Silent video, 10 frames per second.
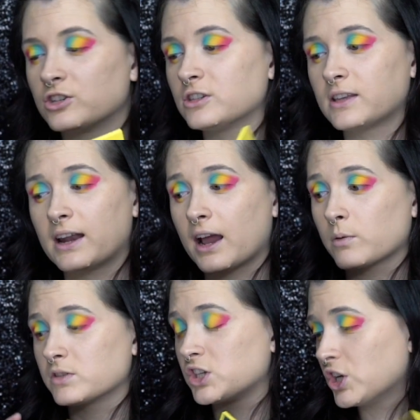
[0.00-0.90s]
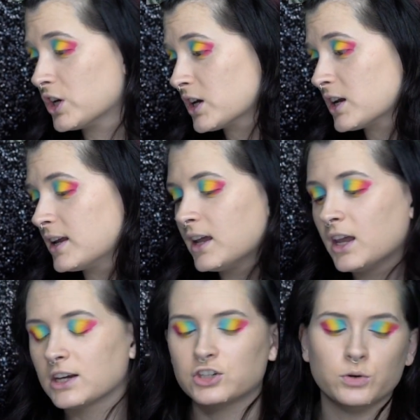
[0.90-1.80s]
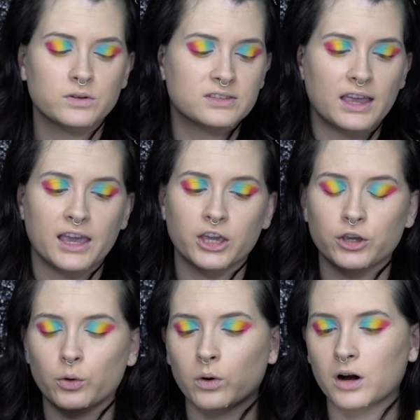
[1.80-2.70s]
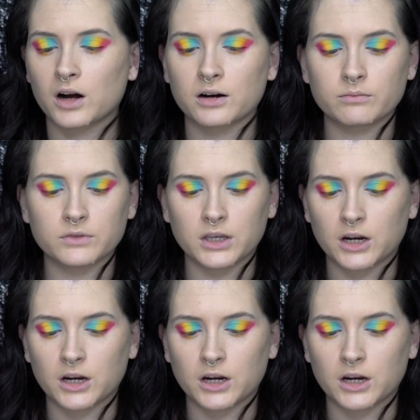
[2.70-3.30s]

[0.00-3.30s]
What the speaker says: She said I was good. She was like, your,